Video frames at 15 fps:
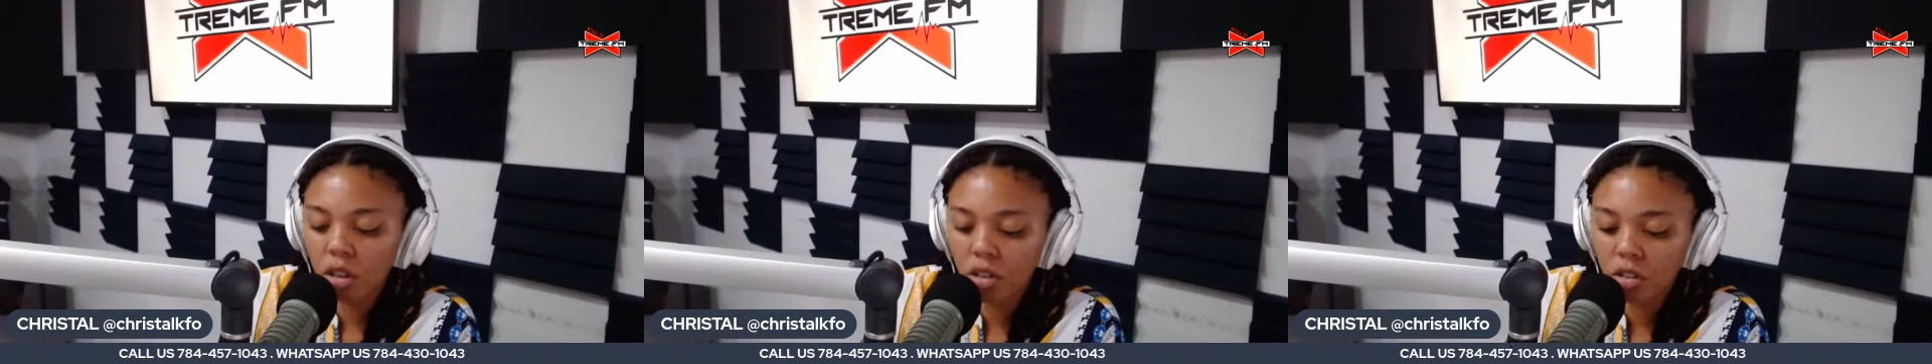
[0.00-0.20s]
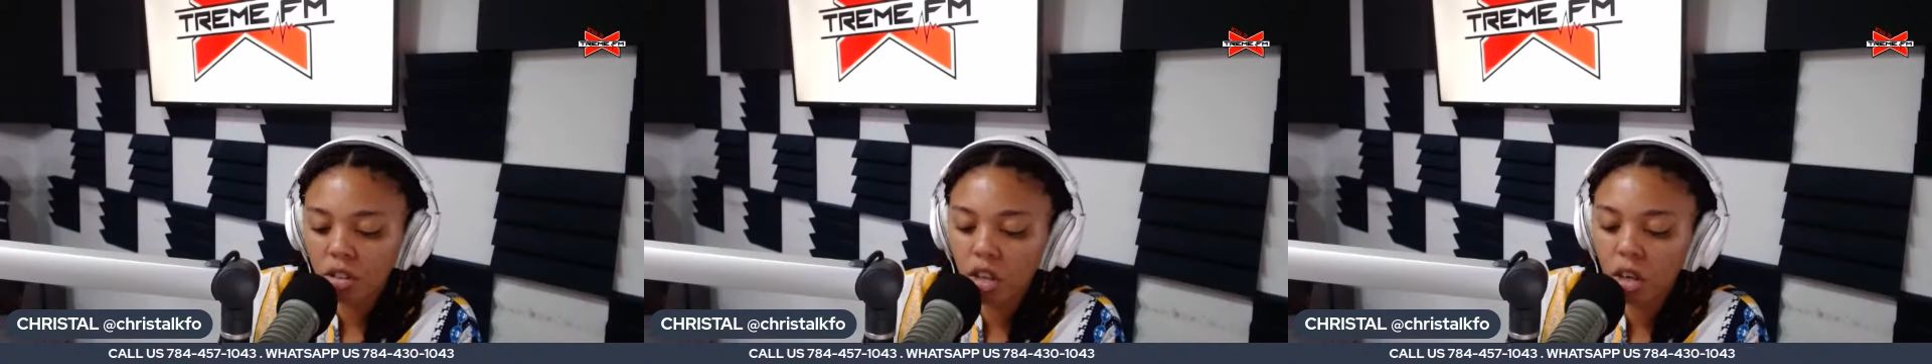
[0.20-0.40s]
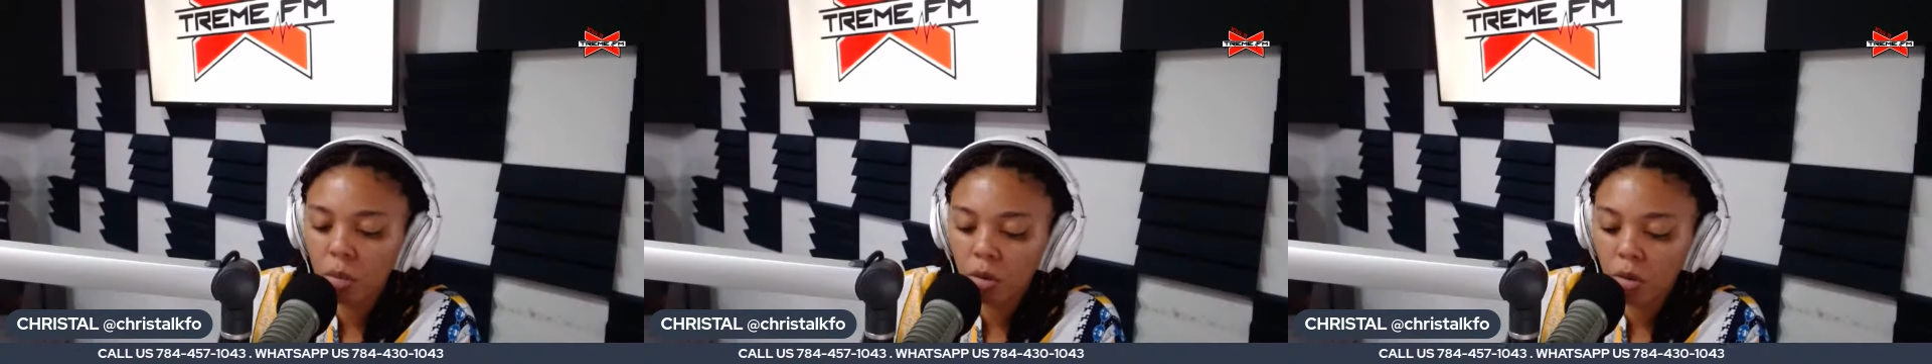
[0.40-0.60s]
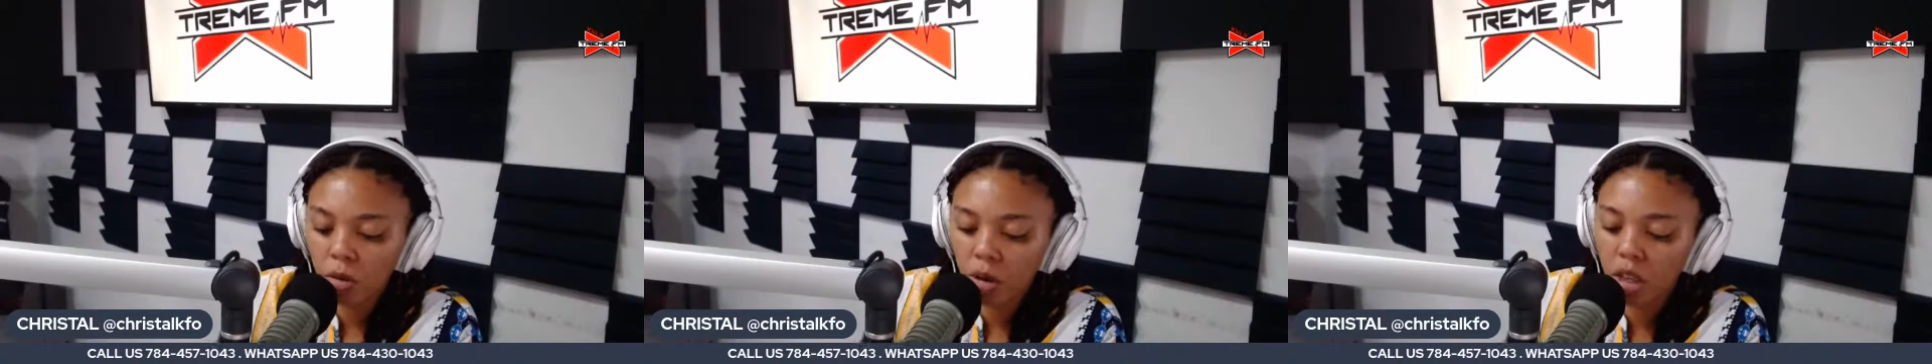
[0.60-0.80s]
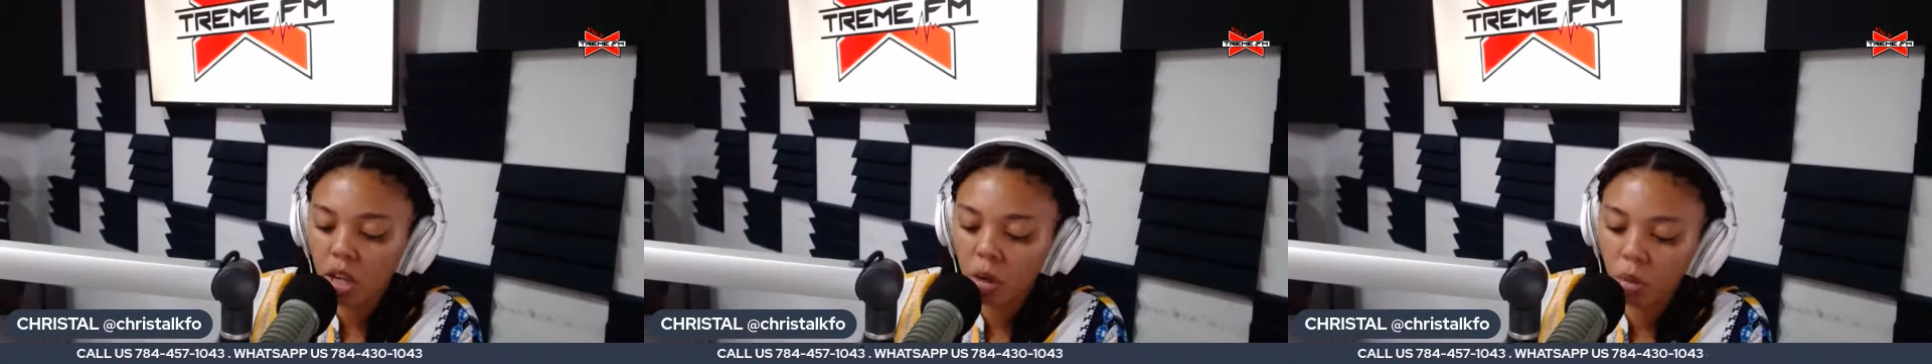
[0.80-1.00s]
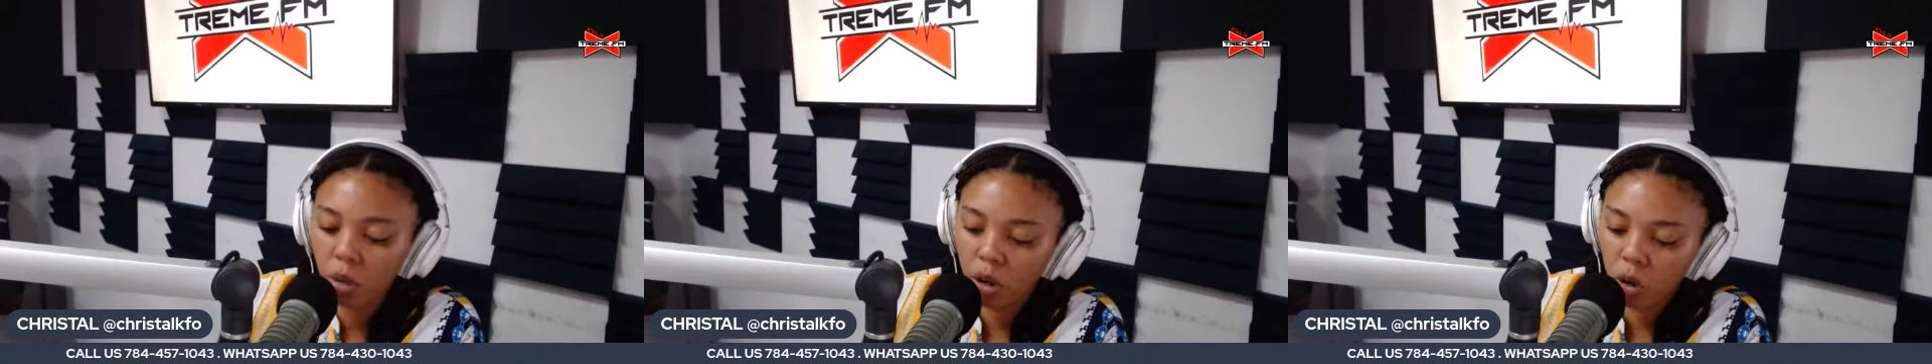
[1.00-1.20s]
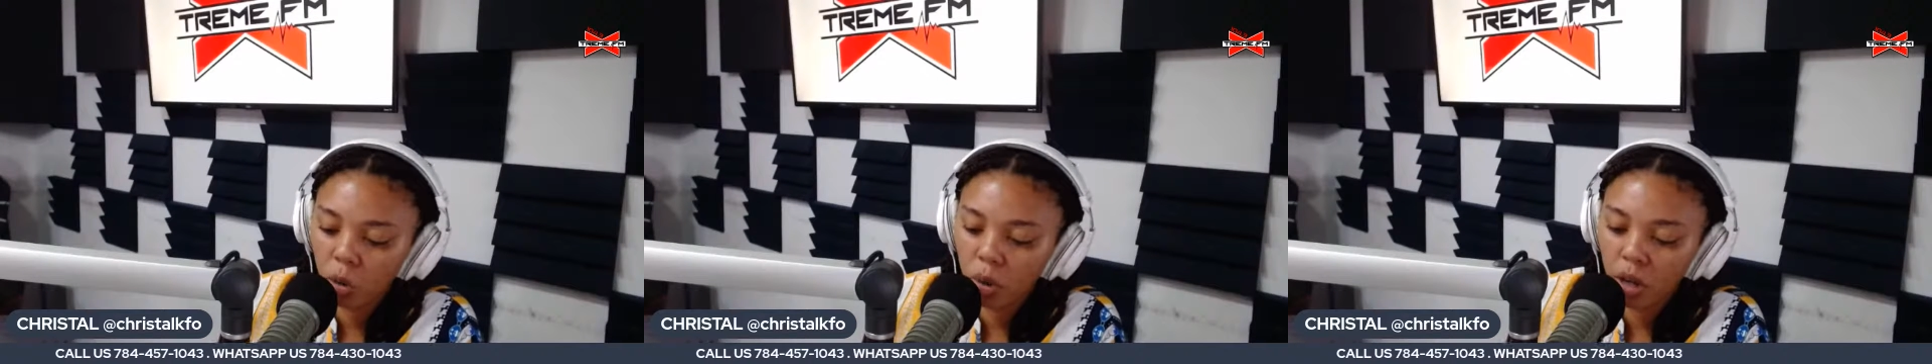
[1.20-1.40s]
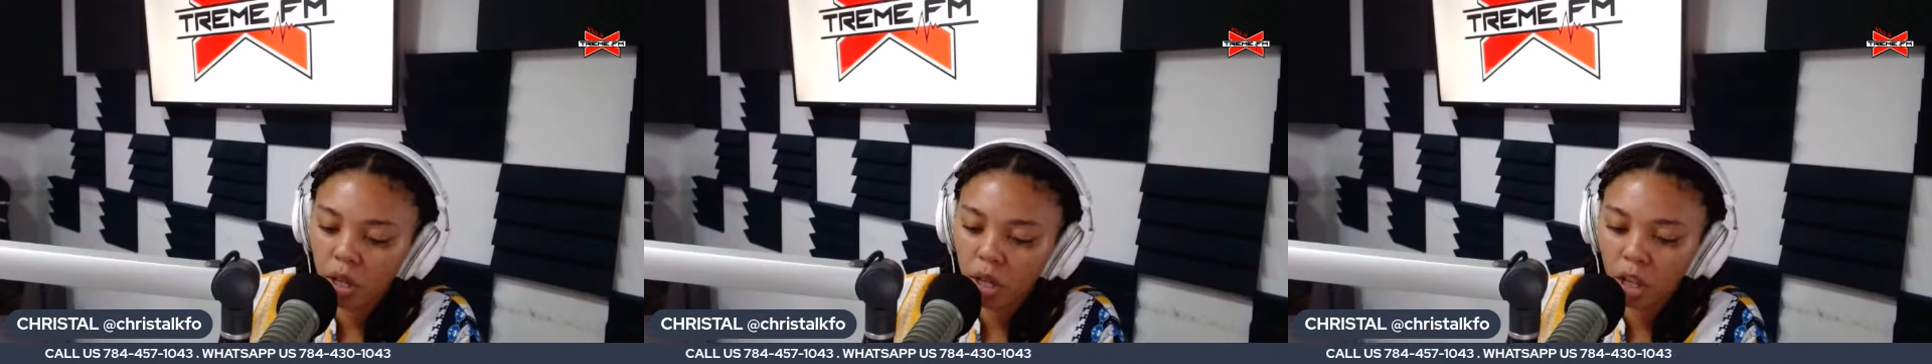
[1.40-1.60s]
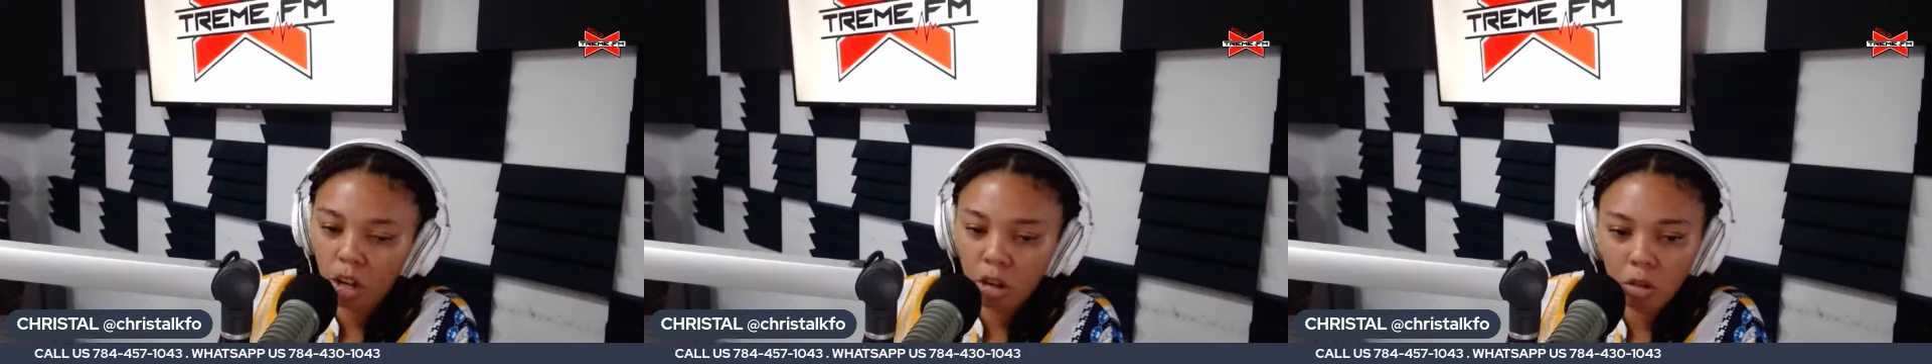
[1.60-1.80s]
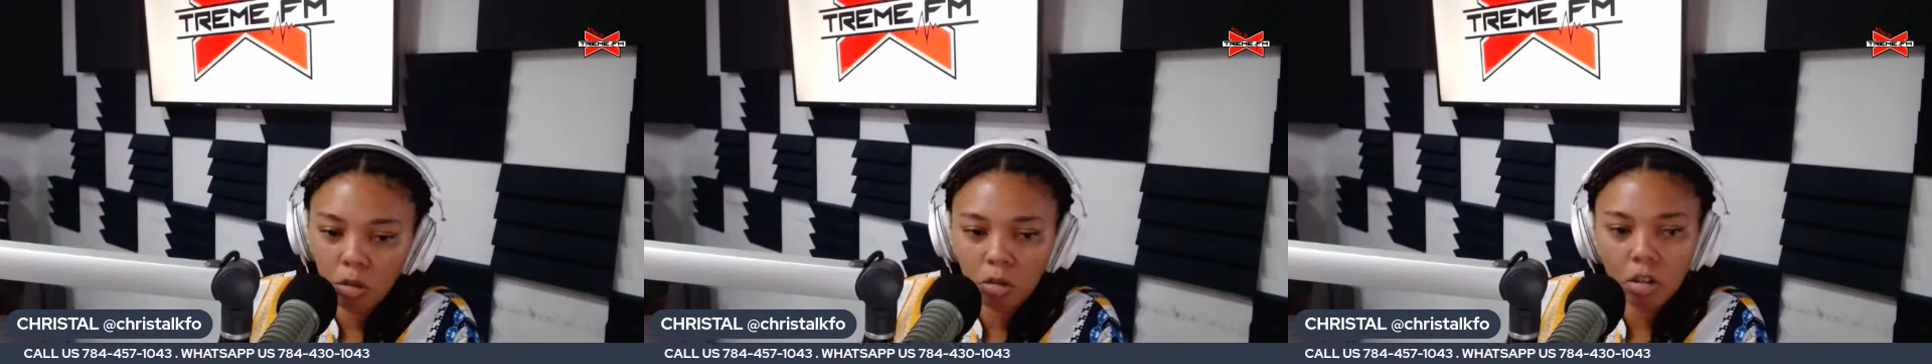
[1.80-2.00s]
same thread that we're going
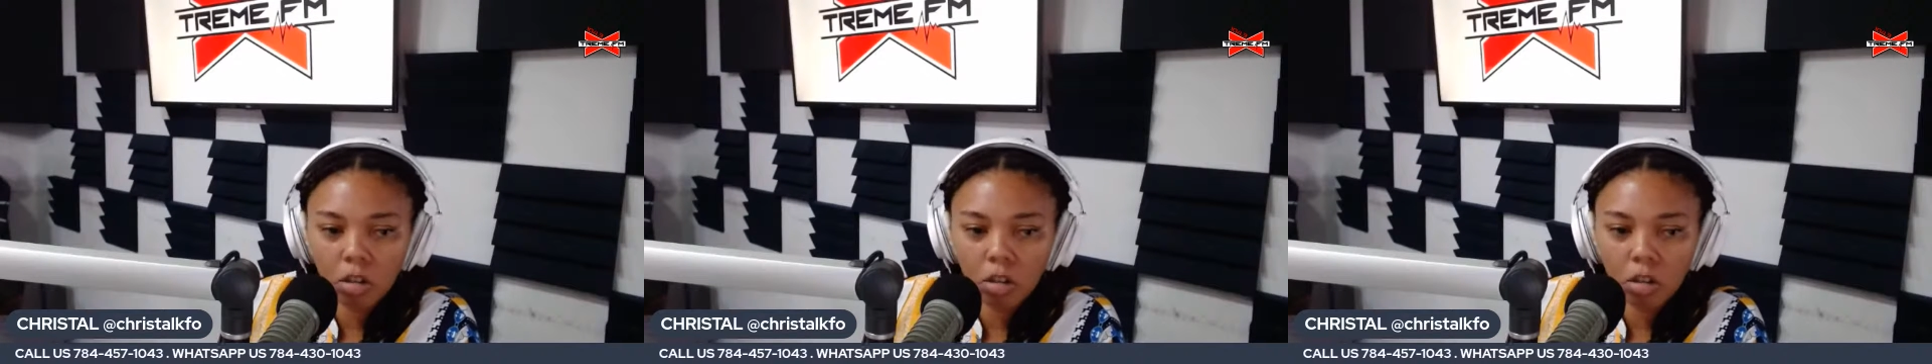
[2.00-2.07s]
now?